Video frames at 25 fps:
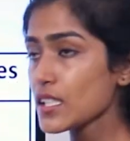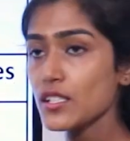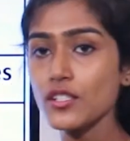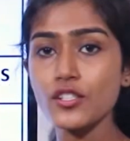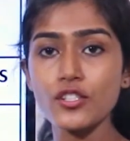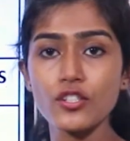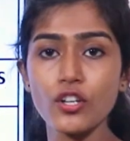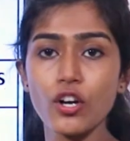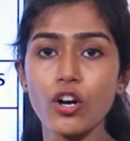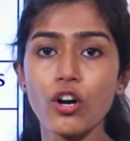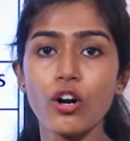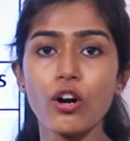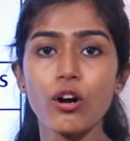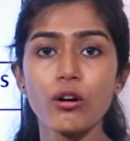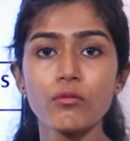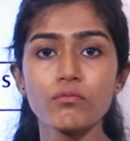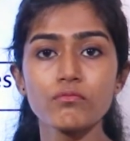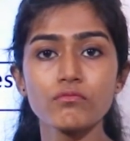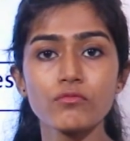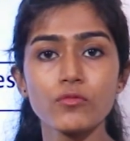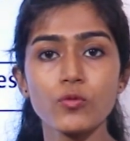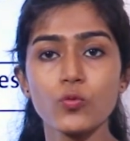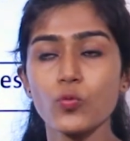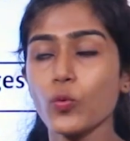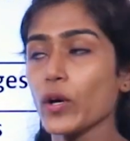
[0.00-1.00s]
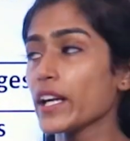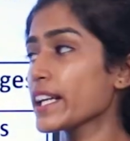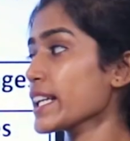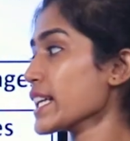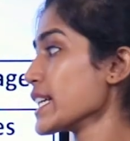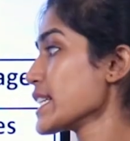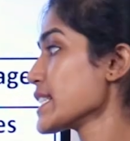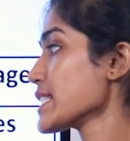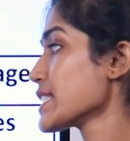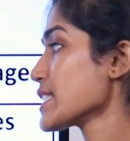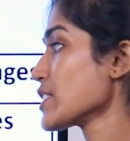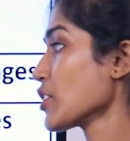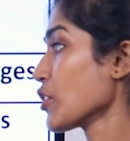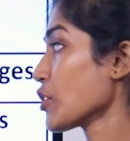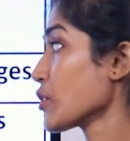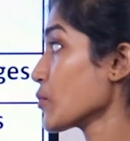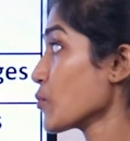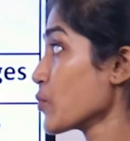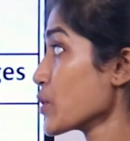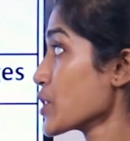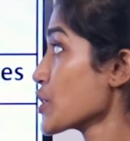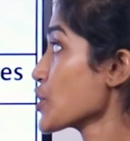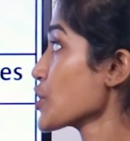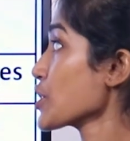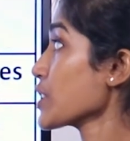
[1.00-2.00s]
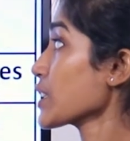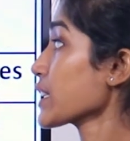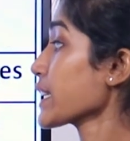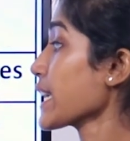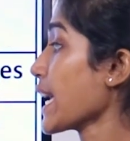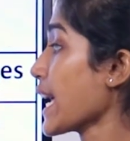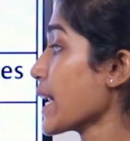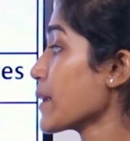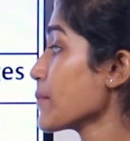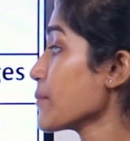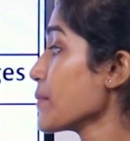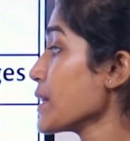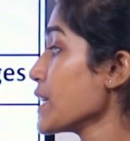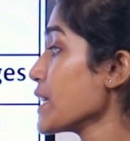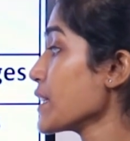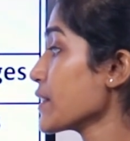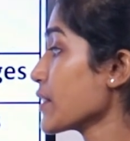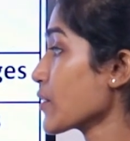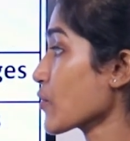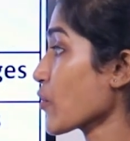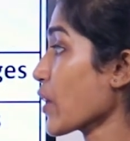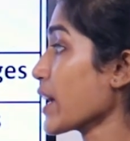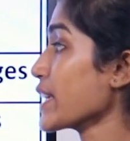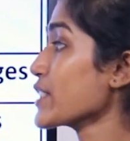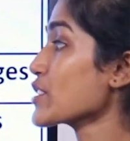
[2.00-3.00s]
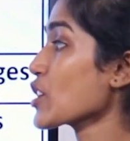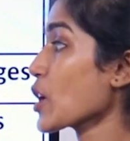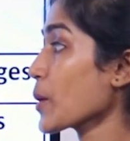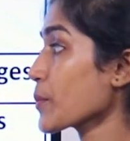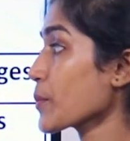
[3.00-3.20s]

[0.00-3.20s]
So what is or which can be the right